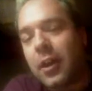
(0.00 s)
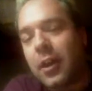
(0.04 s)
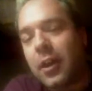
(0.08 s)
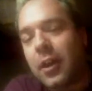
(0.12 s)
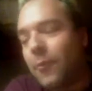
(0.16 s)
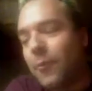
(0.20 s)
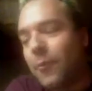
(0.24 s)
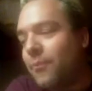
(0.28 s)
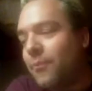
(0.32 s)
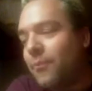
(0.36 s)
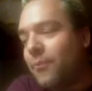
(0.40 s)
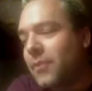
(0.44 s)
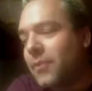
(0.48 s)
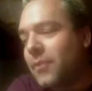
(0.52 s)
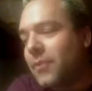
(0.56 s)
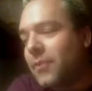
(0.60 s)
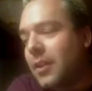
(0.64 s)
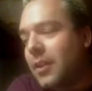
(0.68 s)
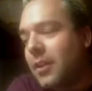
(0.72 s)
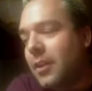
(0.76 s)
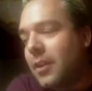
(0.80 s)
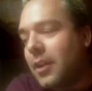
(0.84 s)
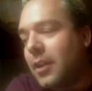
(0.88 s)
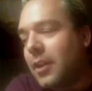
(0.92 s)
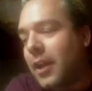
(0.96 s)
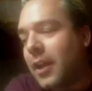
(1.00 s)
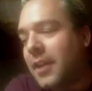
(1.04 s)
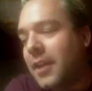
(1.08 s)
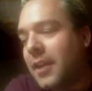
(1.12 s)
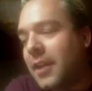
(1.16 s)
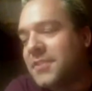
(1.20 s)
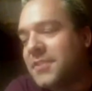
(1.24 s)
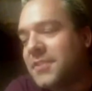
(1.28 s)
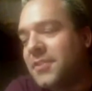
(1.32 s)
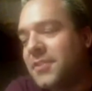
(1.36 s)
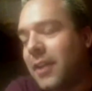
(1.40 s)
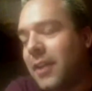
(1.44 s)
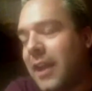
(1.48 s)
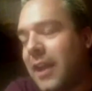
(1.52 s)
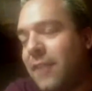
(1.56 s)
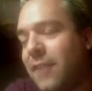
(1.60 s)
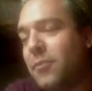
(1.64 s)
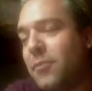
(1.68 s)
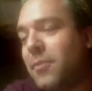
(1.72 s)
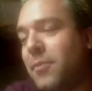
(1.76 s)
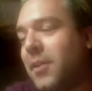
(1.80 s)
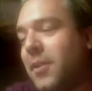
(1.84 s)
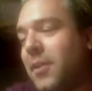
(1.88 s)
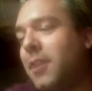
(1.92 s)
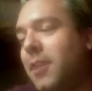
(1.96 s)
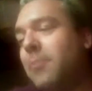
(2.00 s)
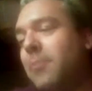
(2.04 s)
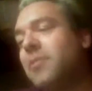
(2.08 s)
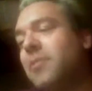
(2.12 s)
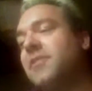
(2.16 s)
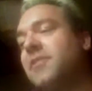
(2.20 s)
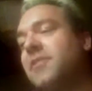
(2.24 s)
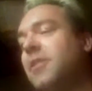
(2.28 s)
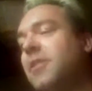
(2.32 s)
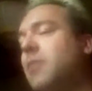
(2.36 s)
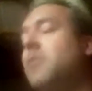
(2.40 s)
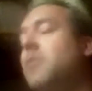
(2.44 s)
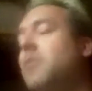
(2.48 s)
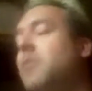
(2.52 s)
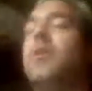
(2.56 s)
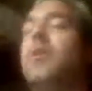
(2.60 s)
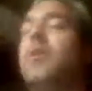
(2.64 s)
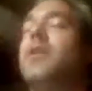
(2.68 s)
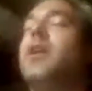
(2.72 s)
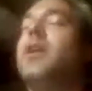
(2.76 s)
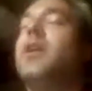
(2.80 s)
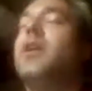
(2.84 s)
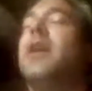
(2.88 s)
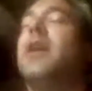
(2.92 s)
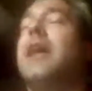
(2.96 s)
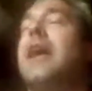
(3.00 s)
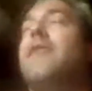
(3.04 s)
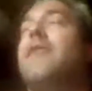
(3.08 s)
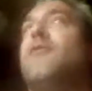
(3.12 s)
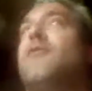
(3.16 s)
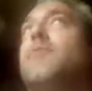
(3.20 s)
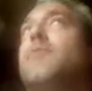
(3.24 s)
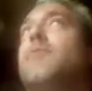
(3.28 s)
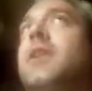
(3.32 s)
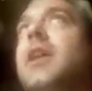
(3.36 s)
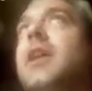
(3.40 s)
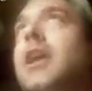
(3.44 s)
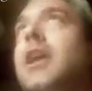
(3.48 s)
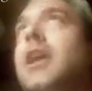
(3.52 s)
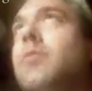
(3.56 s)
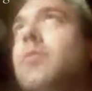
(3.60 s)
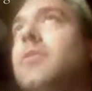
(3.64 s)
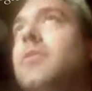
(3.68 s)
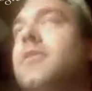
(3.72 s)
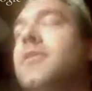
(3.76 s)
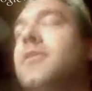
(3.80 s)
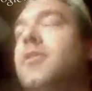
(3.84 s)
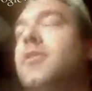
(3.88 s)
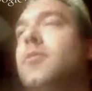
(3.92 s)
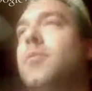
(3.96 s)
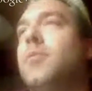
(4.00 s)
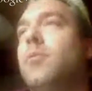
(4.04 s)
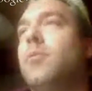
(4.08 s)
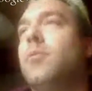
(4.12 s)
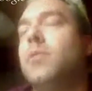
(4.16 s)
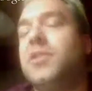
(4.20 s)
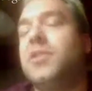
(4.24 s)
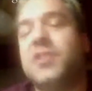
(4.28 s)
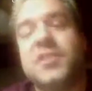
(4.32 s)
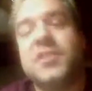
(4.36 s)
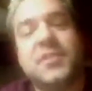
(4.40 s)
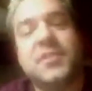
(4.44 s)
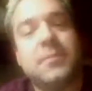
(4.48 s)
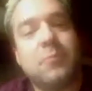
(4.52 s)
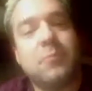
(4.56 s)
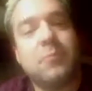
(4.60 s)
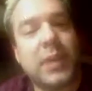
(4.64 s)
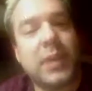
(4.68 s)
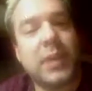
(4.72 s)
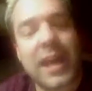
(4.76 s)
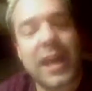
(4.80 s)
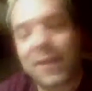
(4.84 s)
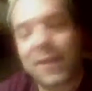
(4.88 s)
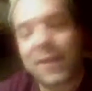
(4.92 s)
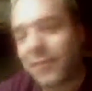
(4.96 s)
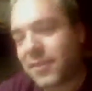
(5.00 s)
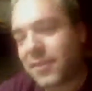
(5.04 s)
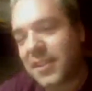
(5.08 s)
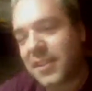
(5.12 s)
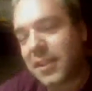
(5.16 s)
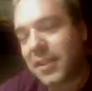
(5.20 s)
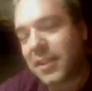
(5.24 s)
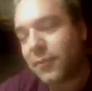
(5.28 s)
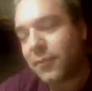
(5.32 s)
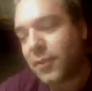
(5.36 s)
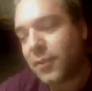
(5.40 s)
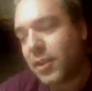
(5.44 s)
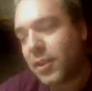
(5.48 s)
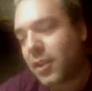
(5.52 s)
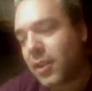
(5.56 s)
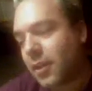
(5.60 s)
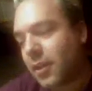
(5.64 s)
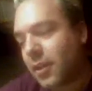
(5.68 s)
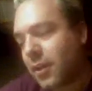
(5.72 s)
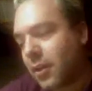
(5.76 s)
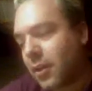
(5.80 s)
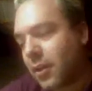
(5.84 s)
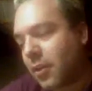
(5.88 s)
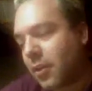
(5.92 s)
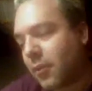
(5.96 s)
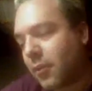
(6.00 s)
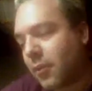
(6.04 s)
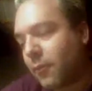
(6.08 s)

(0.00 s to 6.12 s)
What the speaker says: I still haven't been able to. Well, not haven't been able to, but we haven't even